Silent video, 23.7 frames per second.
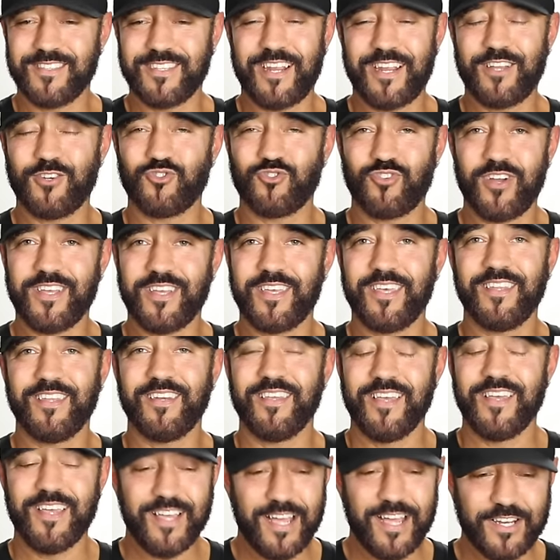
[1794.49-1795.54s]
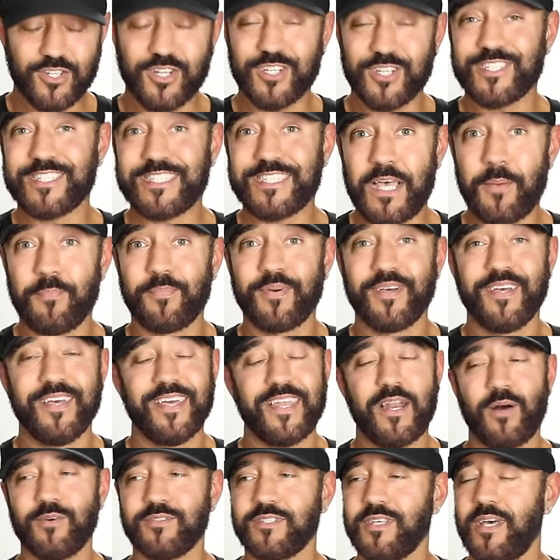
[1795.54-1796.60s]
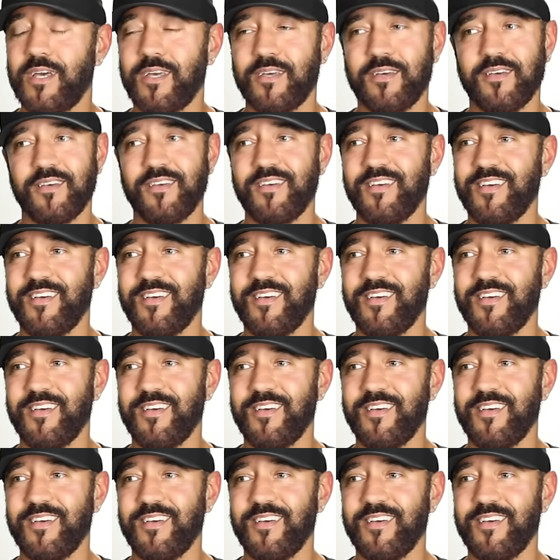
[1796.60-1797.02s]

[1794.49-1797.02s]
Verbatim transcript: And I drank it. I took a sip, and I was like,